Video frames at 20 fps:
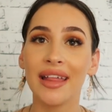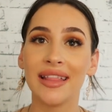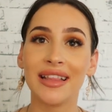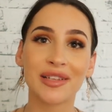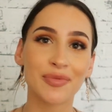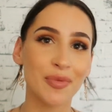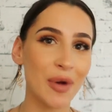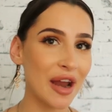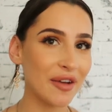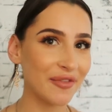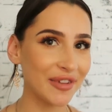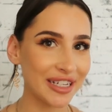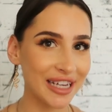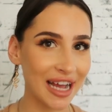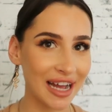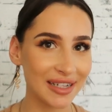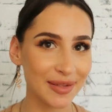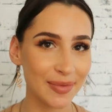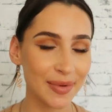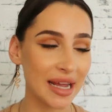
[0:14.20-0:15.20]
this brand reached
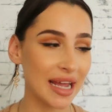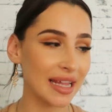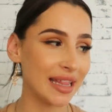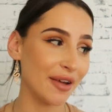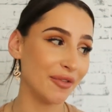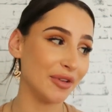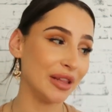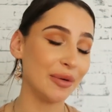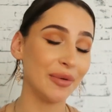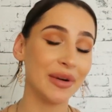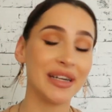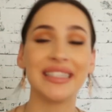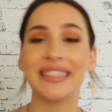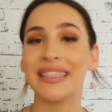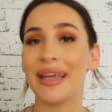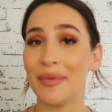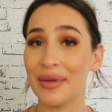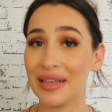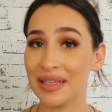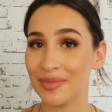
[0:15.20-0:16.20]
out to me and they really wanted to
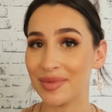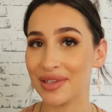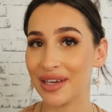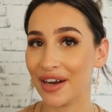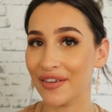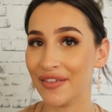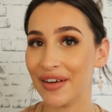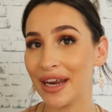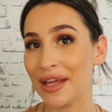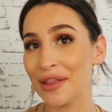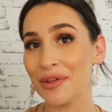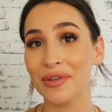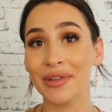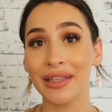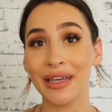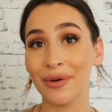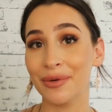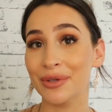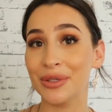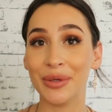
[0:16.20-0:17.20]
send me some stuff, and I thought
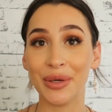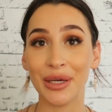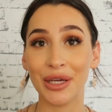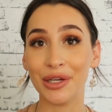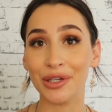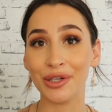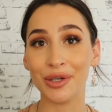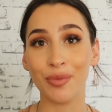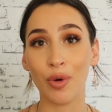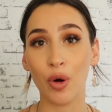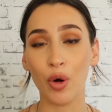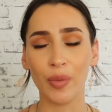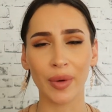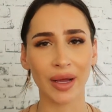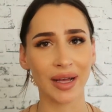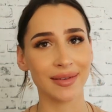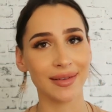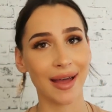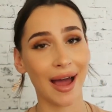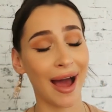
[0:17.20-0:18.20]
that I would do a YouTube haul
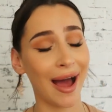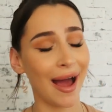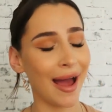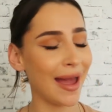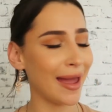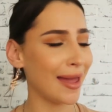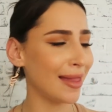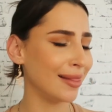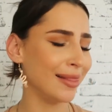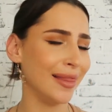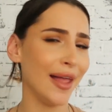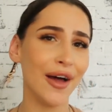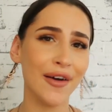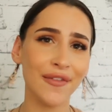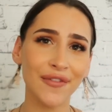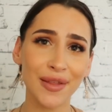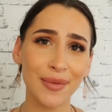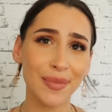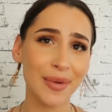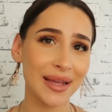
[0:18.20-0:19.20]
because I
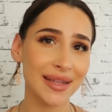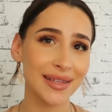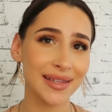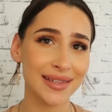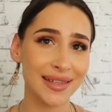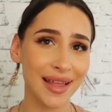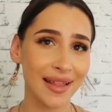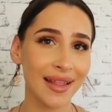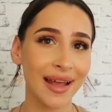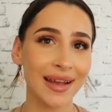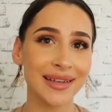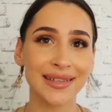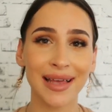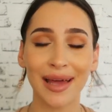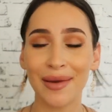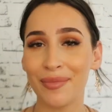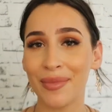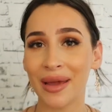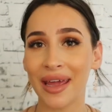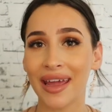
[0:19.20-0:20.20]
love the pieces that they
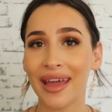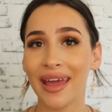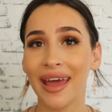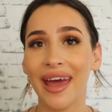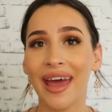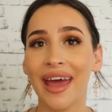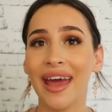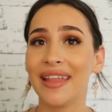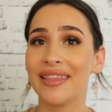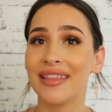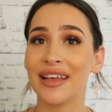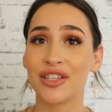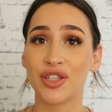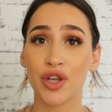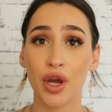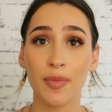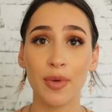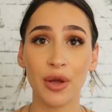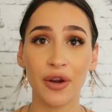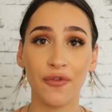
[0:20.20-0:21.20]
sent me. They're
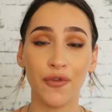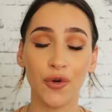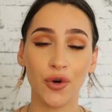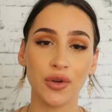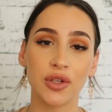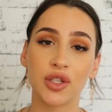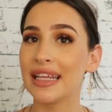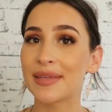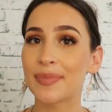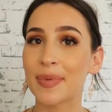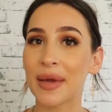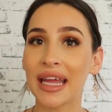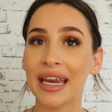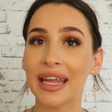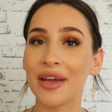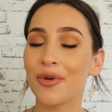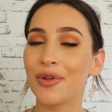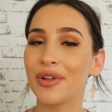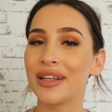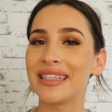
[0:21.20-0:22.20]
so beautiful. This
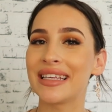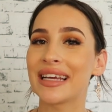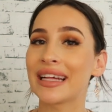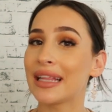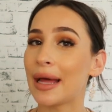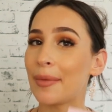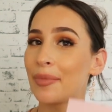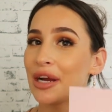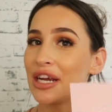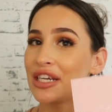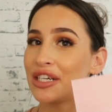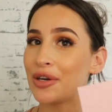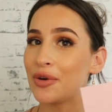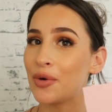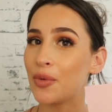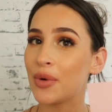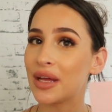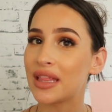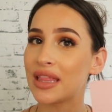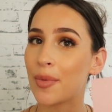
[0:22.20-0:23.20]
bikini haul is in collaboration
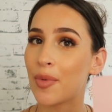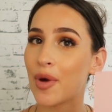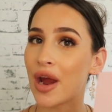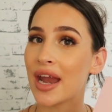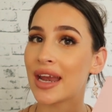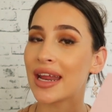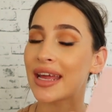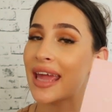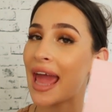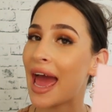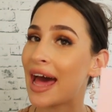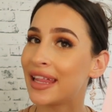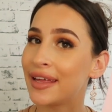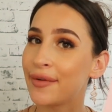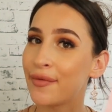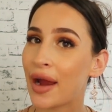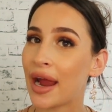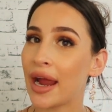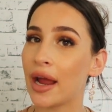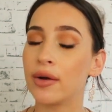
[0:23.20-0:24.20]
with the brand Cali
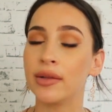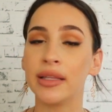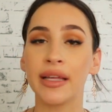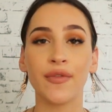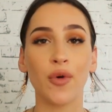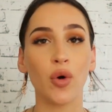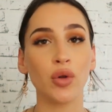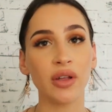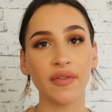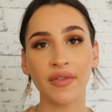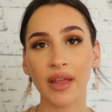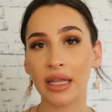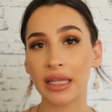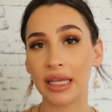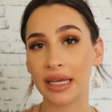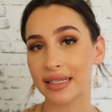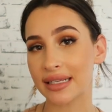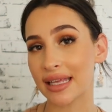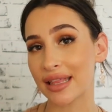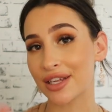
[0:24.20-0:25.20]
Rae. I'll leave all of their
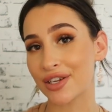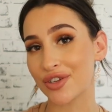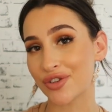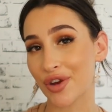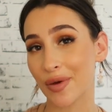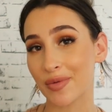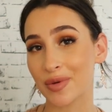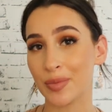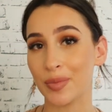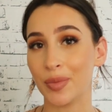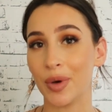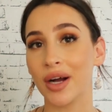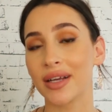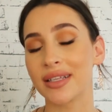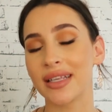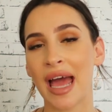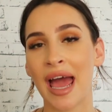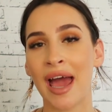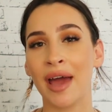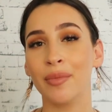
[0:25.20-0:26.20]
links in the description
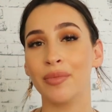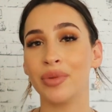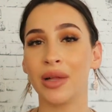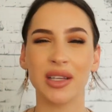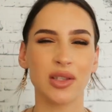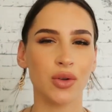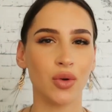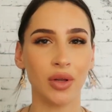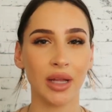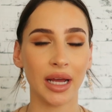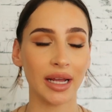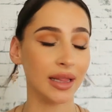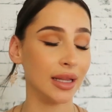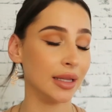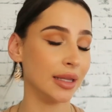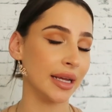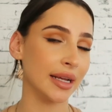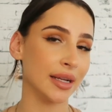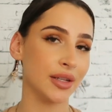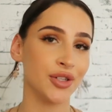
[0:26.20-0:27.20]
box, and plus all like the
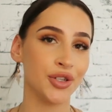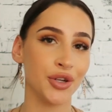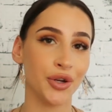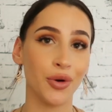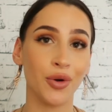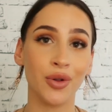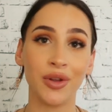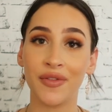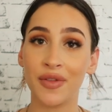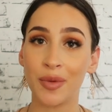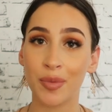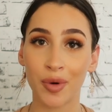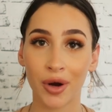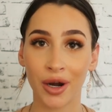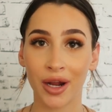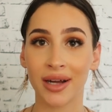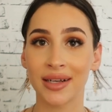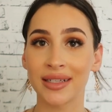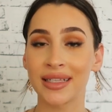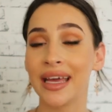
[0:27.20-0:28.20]
links to all of the
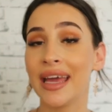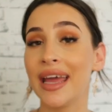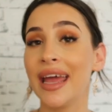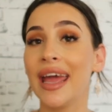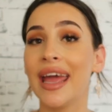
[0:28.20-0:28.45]
products